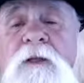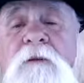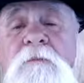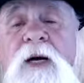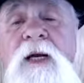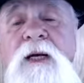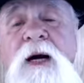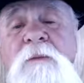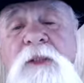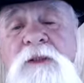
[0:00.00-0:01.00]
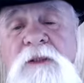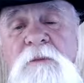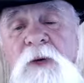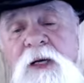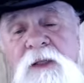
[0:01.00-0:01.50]
my comments
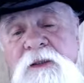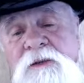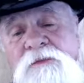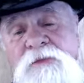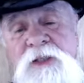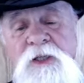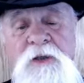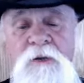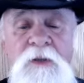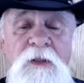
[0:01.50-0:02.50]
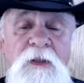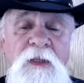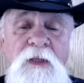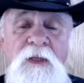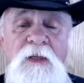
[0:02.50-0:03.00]
on my uh, video
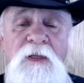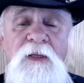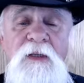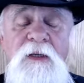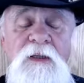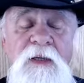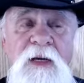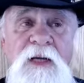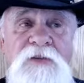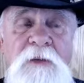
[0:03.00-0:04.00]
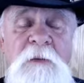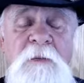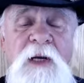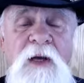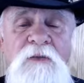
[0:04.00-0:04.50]
that I have some of
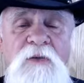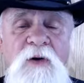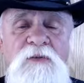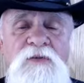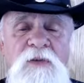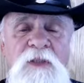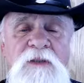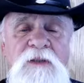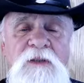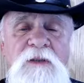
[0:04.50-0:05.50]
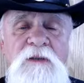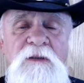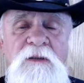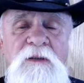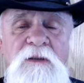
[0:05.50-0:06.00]
my lifelong friends,
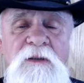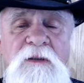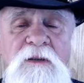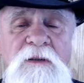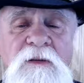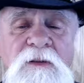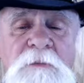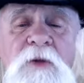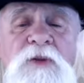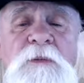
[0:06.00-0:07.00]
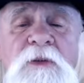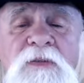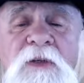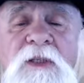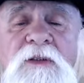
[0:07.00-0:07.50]
supposedly
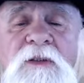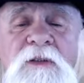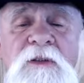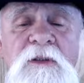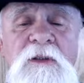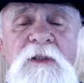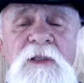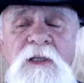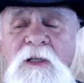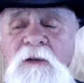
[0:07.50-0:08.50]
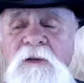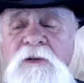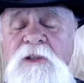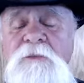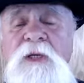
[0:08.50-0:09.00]
friends.
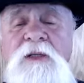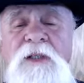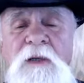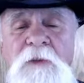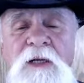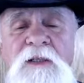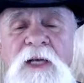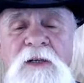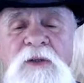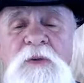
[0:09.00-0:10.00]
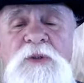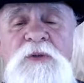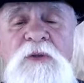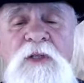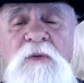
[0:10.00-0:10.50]
Someday I'll tell you about a tattoo I was
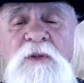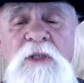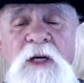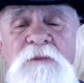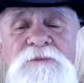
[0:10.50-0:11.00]
going to get one time.